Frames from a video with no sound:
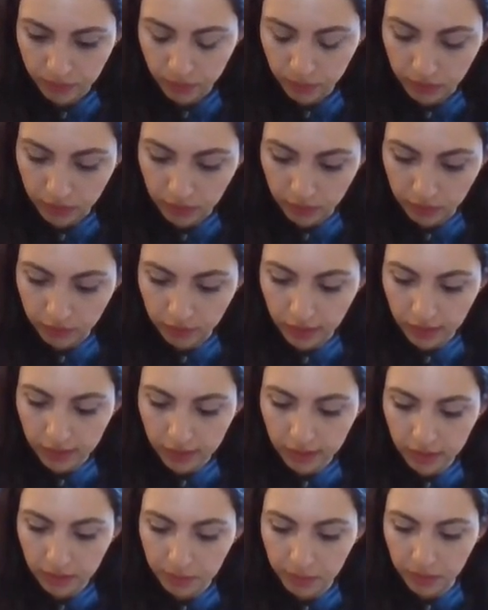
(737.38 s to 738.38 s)

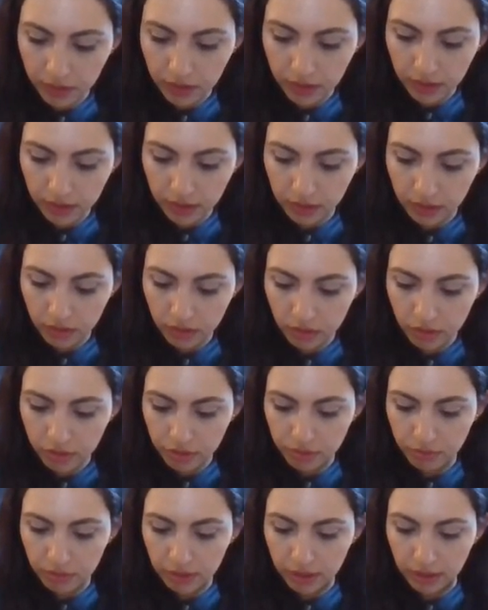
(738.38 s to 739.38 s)
divided by
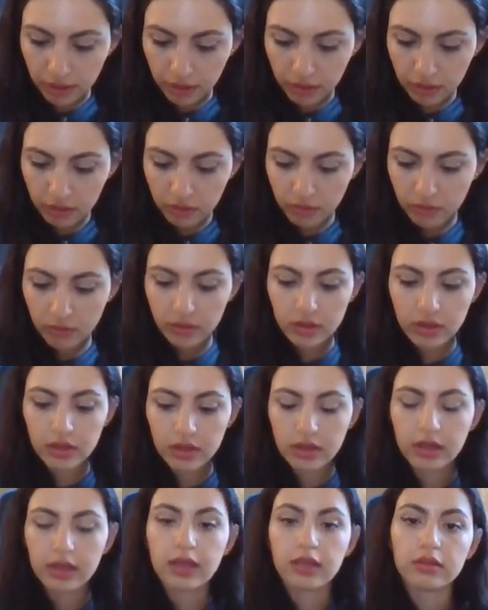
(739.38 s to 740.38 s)
3. What do
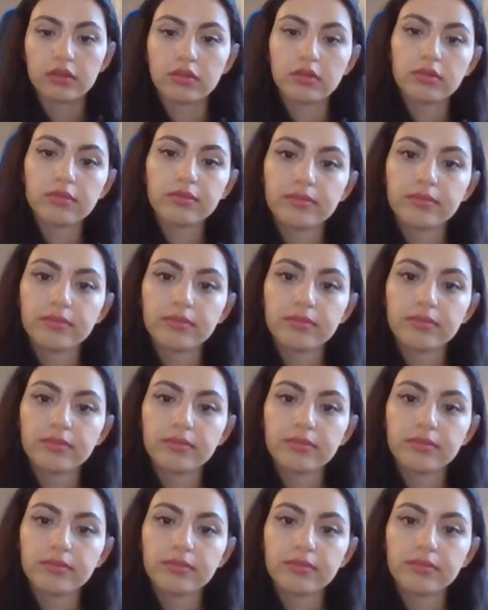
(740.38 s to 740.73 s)
you get?